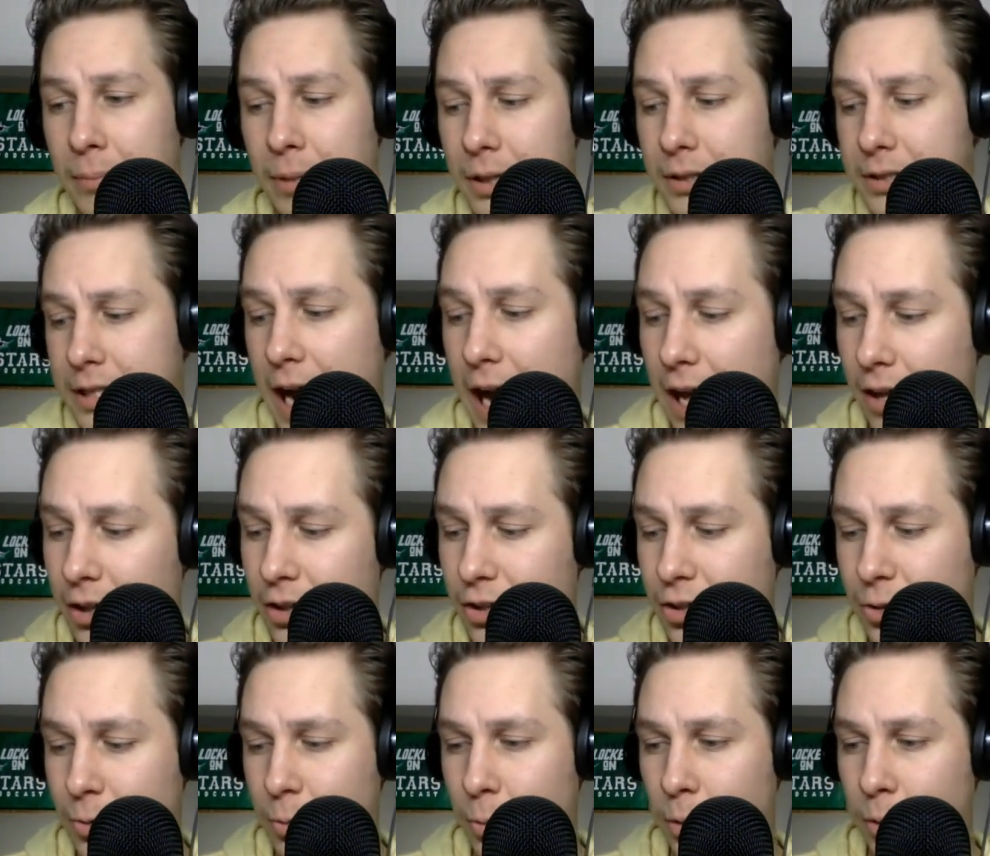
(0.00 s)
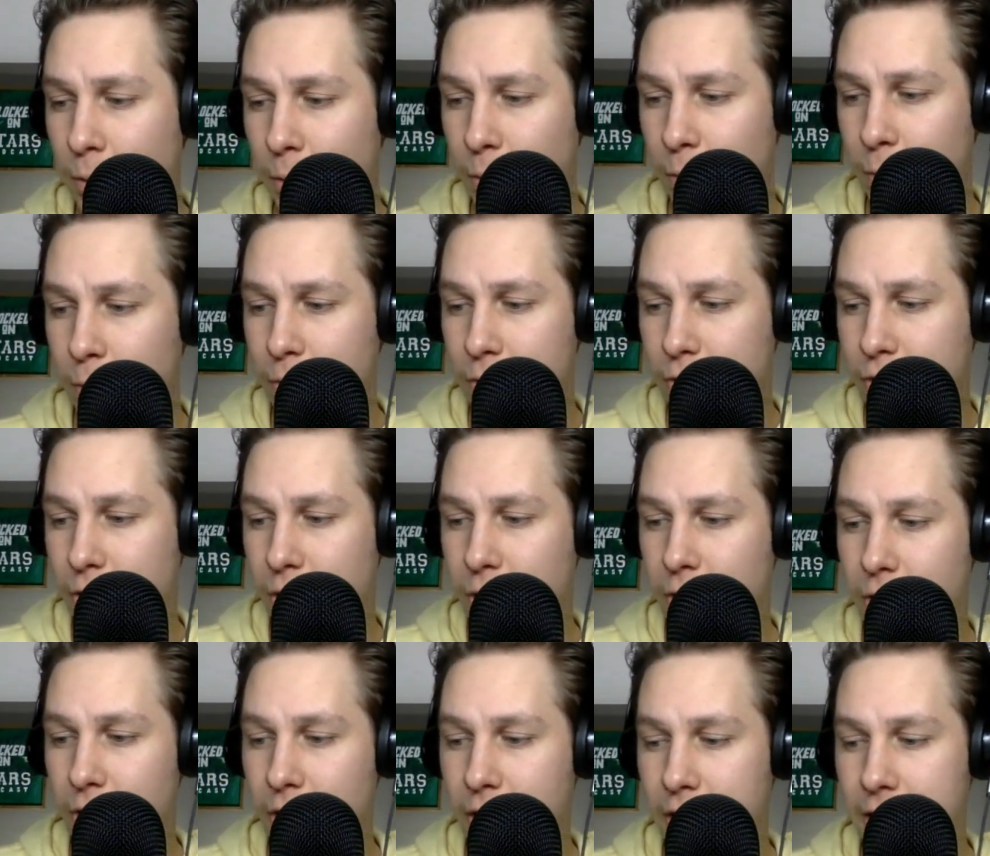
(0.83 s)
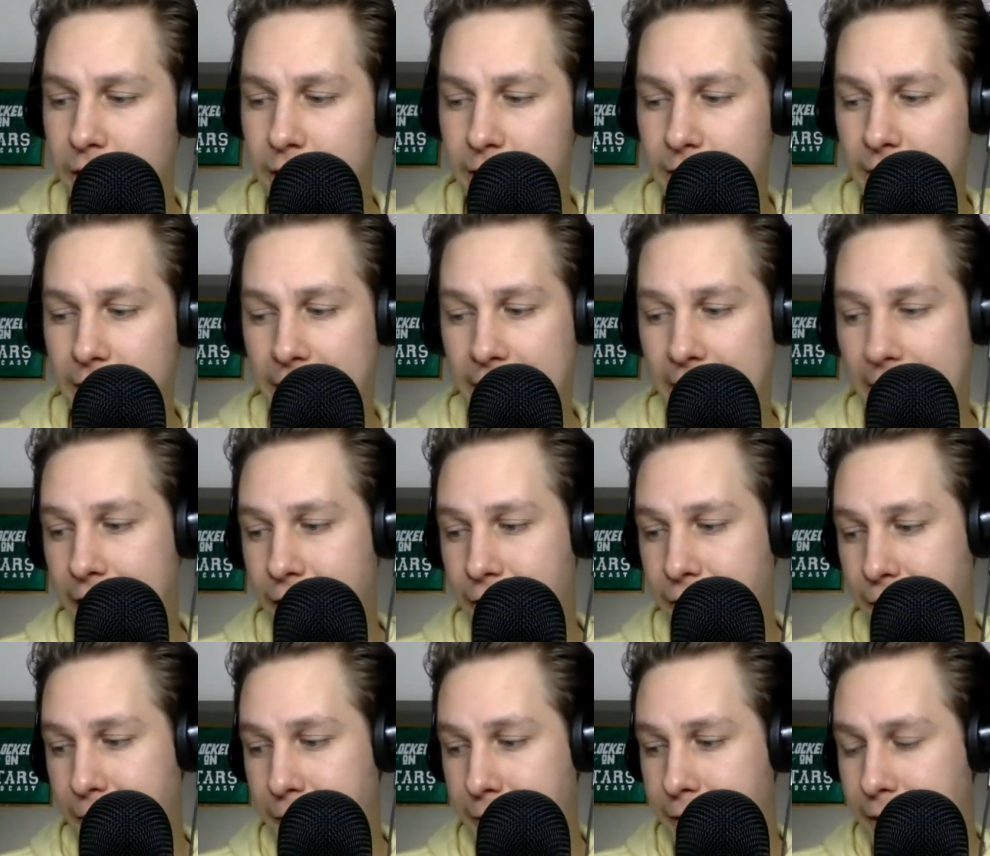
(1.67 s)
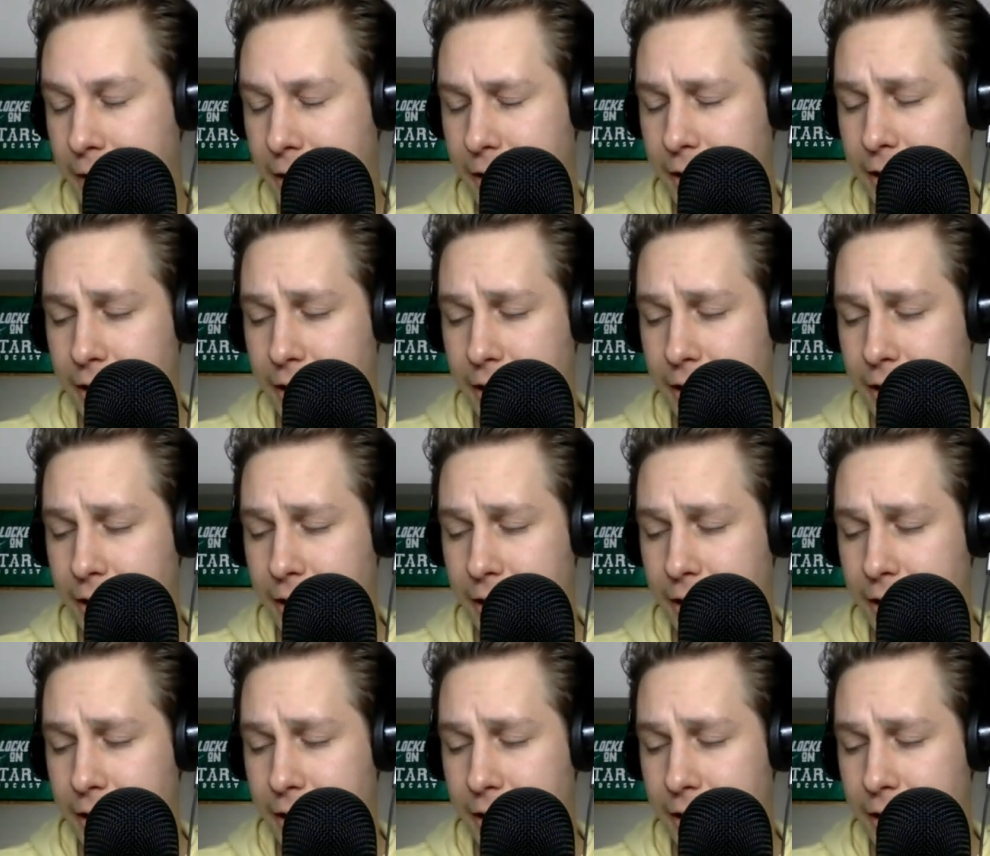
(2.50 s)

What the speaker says: Dallas will certainly need to handle